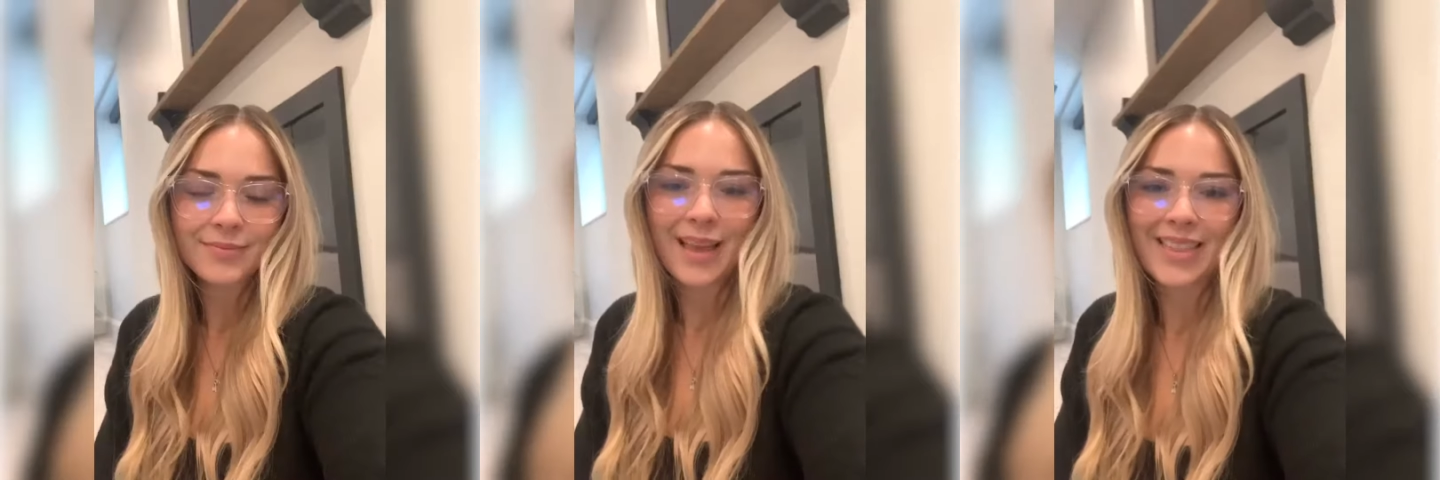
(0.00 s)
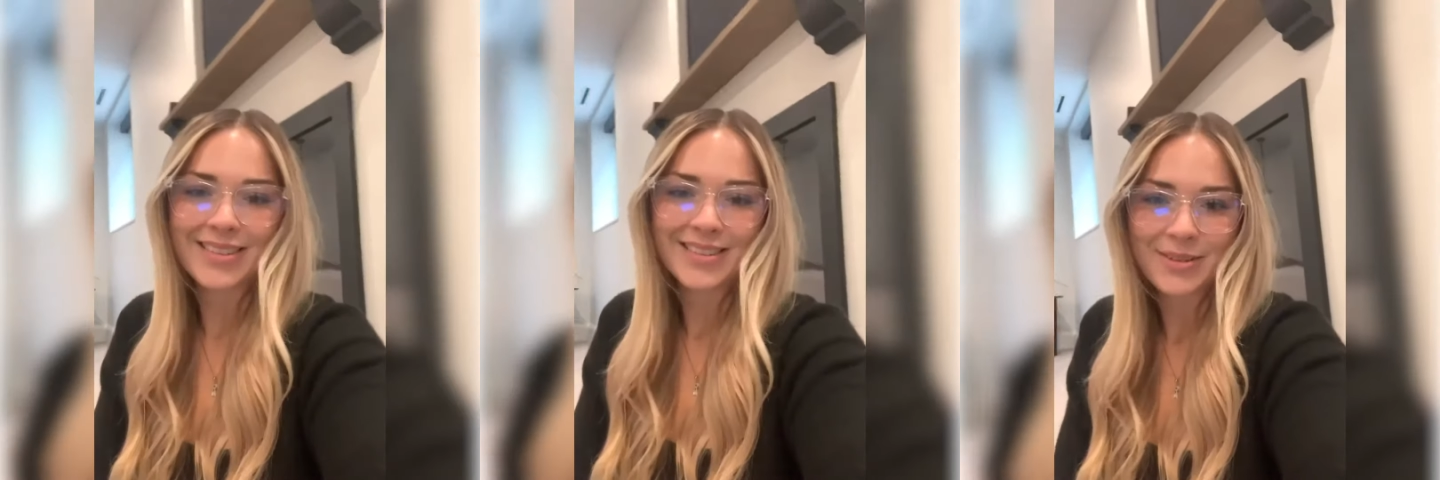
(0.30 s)
At
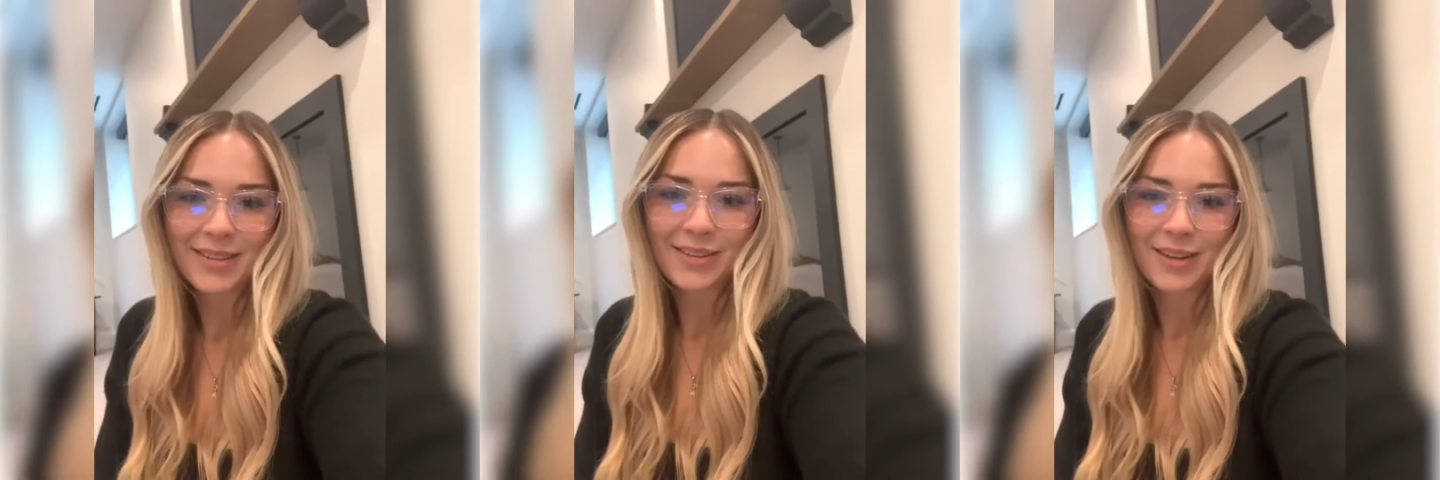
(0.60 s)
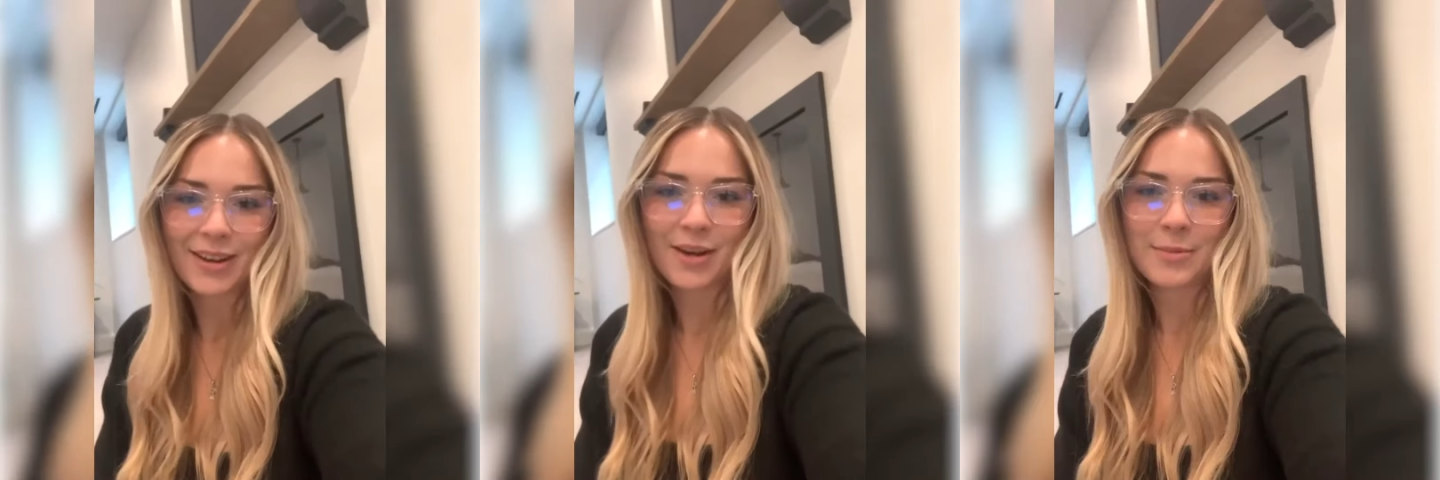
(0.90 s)
the Student Learning
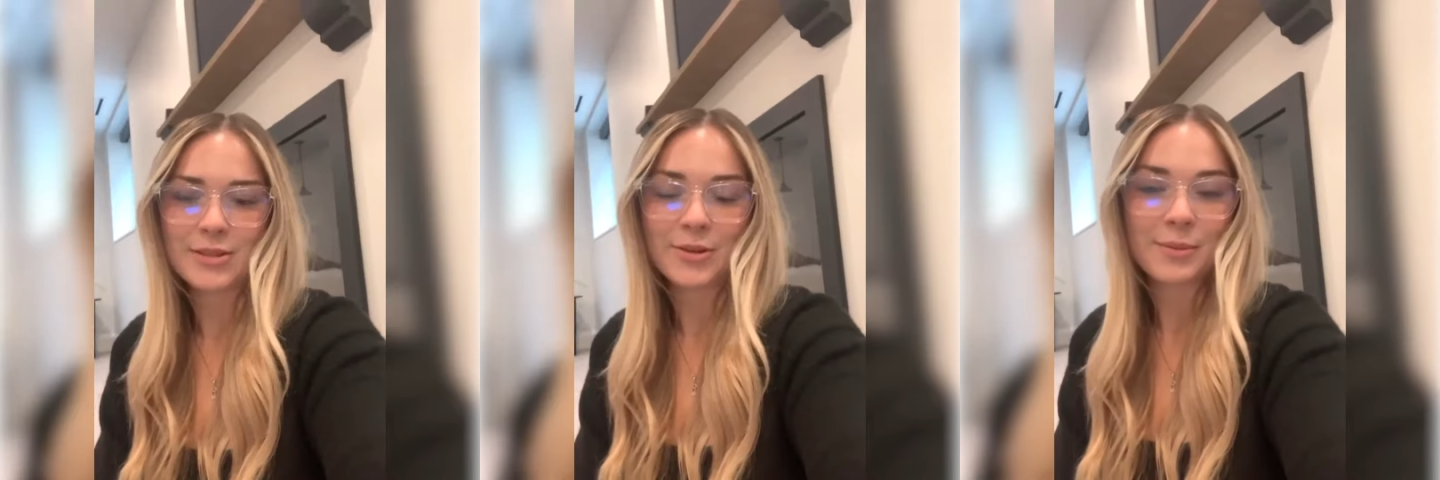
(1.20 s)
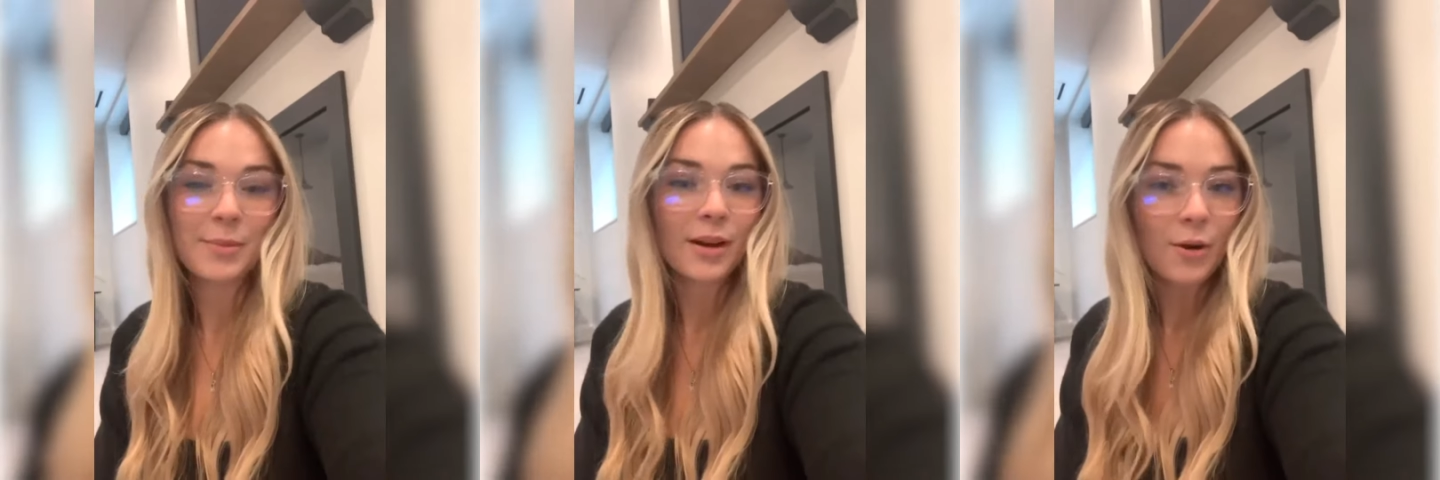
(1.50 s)
Commons, you can
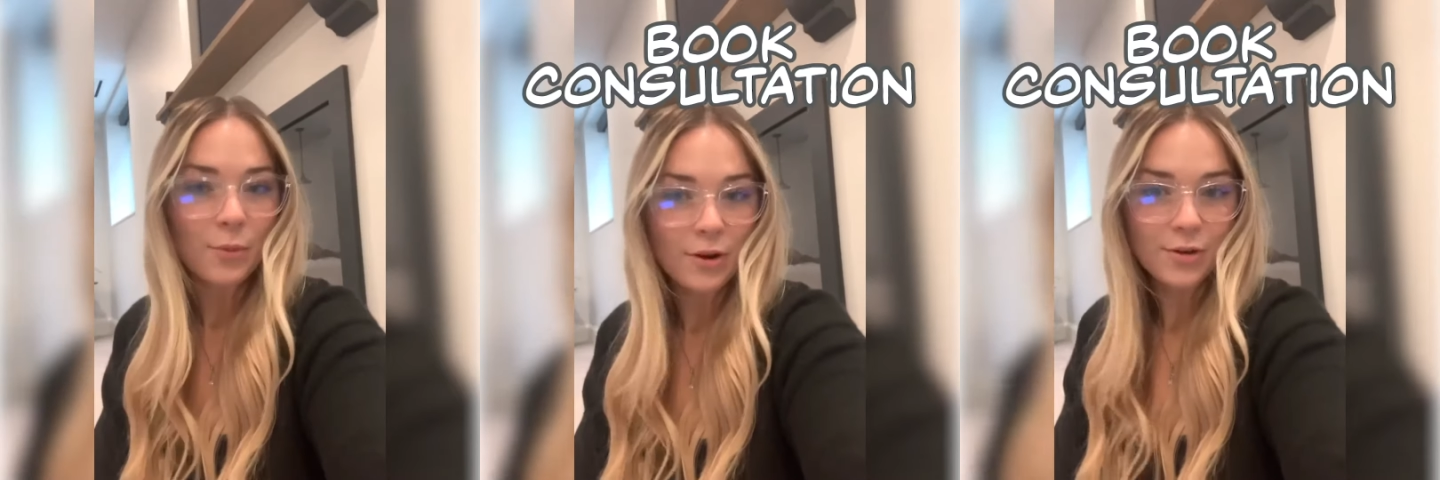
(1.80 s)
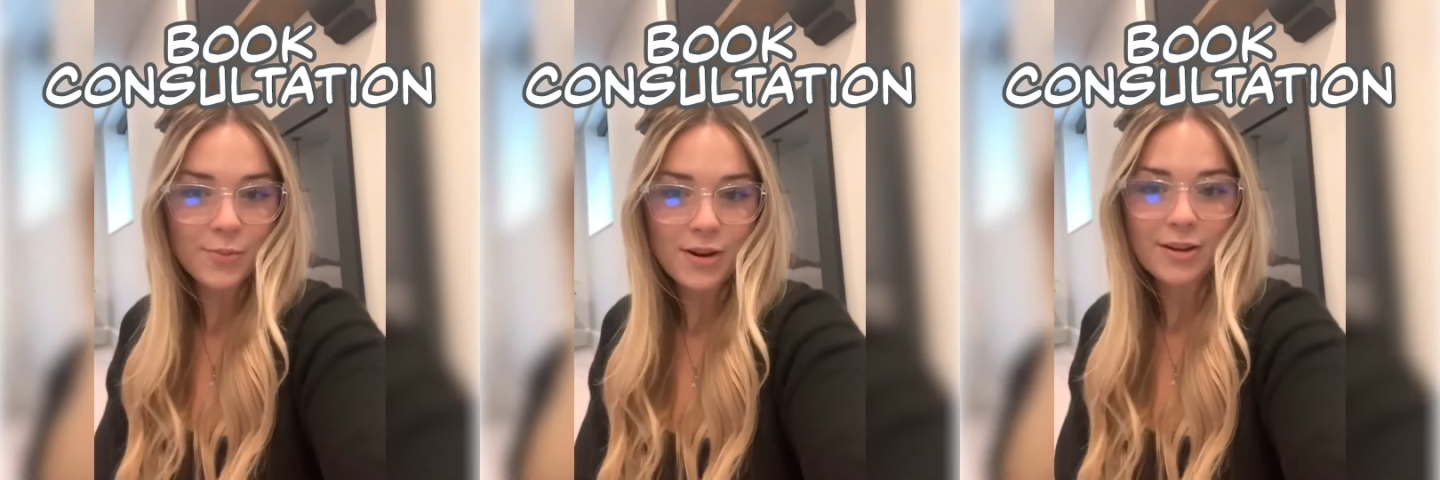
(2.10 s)
book a one-on-one